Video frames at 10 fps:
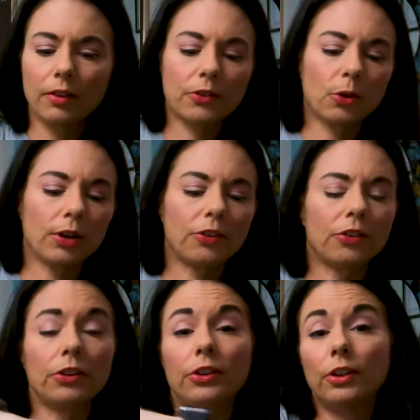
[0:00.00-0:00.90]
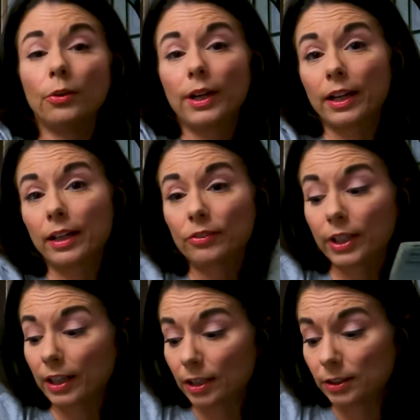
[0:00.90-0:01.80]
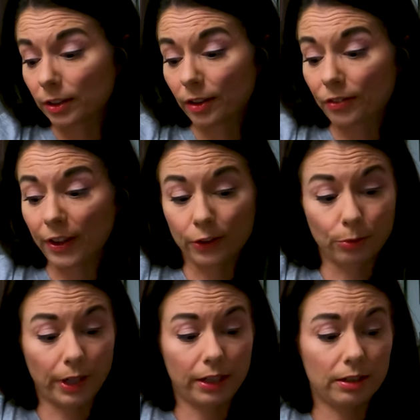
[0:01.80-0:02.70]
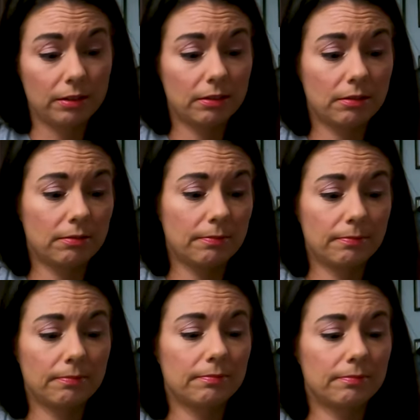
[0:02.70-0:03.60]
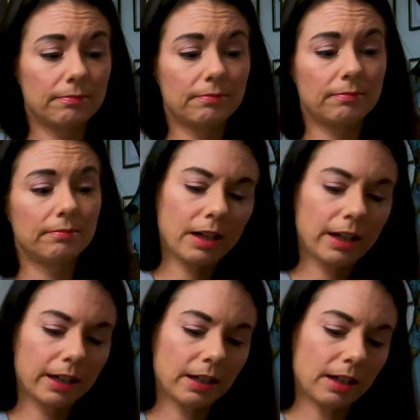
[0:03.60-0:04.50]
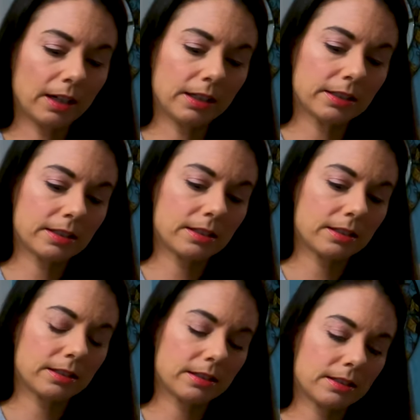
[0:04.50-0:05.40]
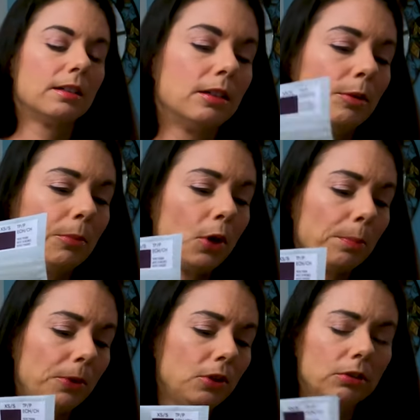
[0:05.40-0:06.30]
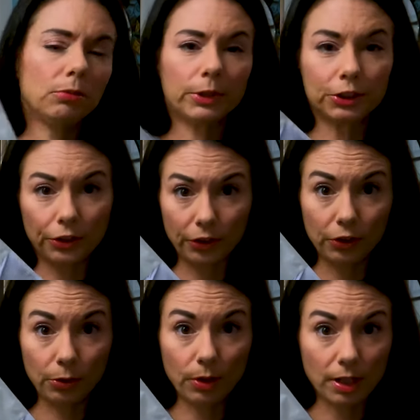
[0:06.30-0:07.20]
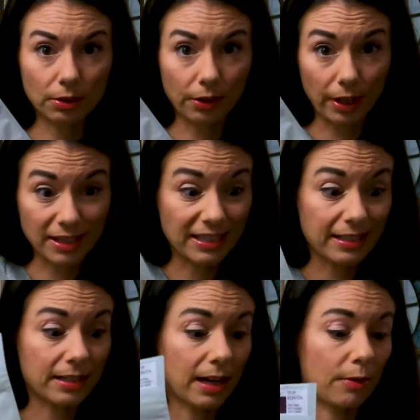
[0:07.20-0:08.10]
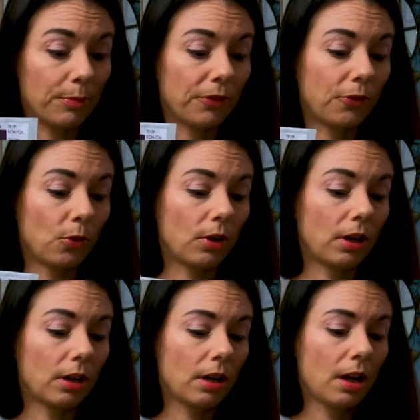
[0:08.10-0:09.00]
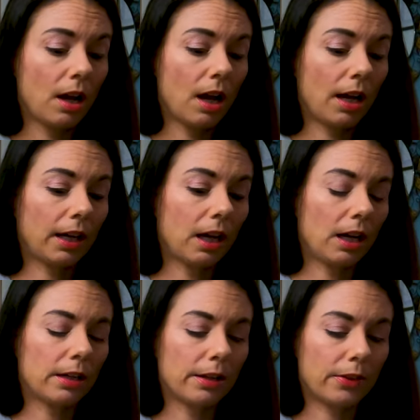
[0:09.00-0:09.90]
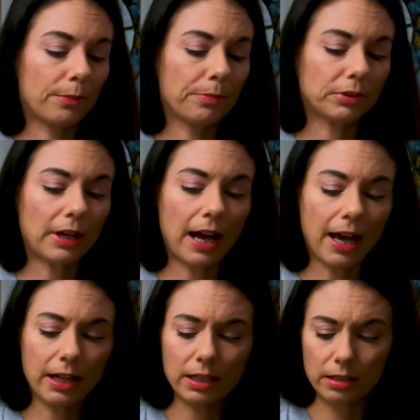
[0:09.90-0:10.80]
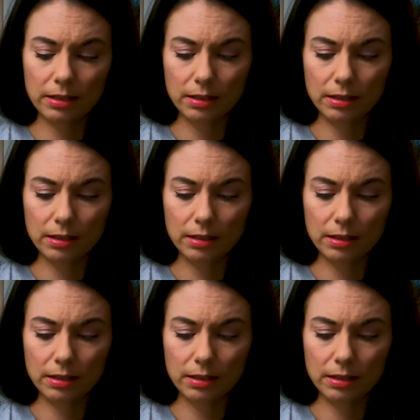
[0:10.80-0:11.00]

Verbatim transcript: of course, you know I got every color of the Featherweight. I got purple, which is a new color that they didn't have before. I got the black,